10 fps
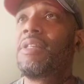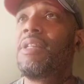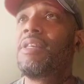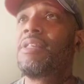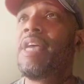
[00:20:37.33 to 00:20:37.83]

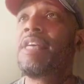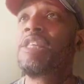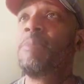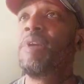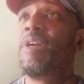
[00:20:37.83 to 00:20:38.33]
is
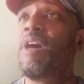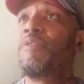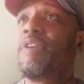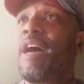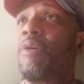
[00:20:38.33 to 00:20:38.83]
testament enough
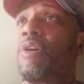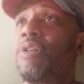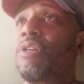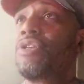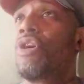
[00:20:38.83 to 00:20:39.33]
to how good
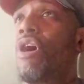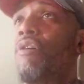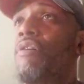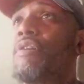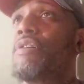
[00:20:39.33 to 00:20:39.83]
this
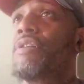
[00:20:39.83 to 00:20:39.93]
car is.